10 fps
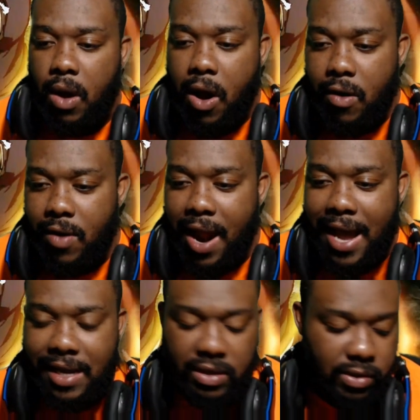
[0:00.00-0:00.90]
All
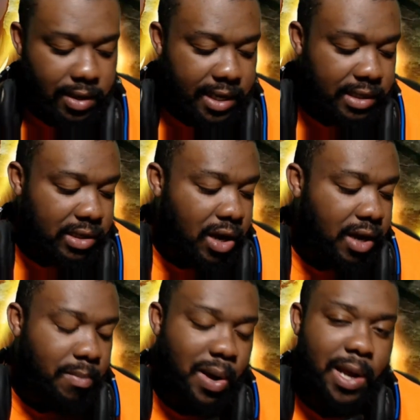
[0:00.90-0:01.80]
right, so let's
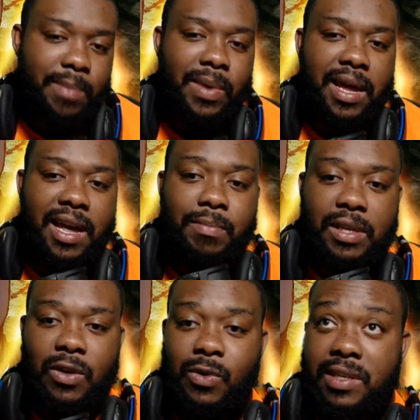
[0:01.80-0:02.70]
talk about it, man.
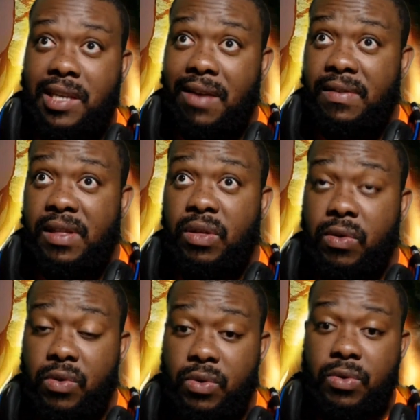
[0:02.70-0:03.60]
Episodes 7
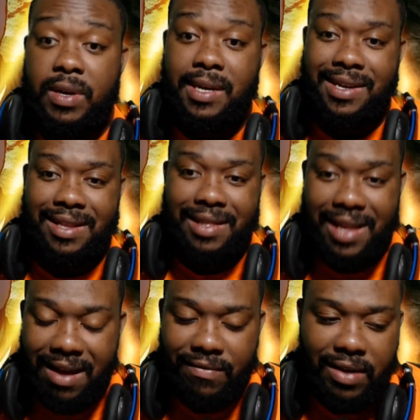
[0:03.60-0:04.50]
through
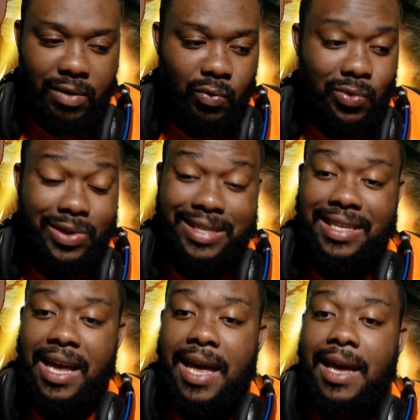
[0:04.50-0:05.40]
11
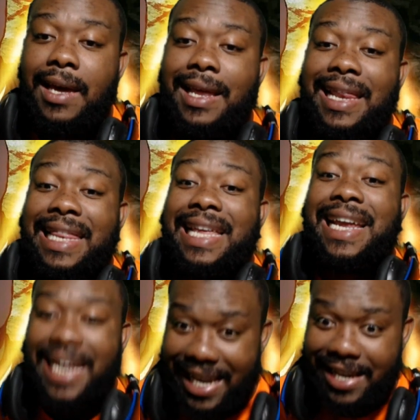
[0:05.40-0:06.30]
was
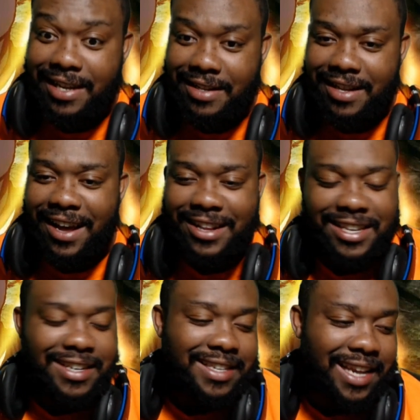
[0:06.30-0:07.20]
litty,
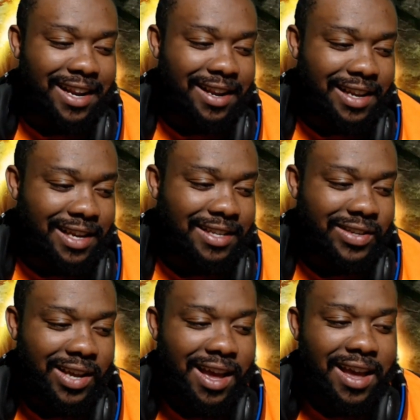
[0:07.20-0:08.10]
to say the
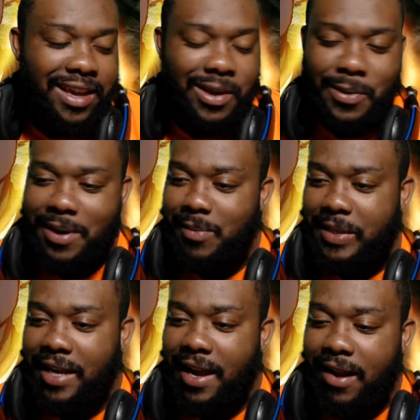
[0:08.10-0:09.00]
least. You know what I'm
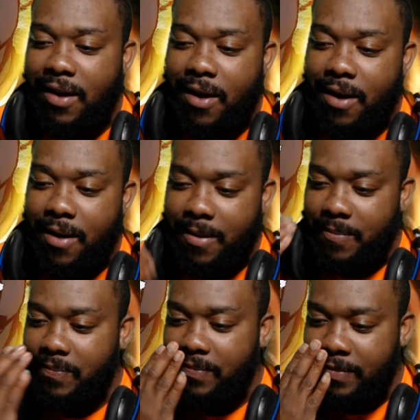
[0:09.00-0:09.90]

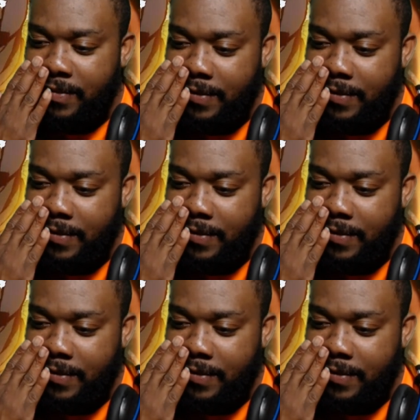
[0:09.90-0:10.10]
saying?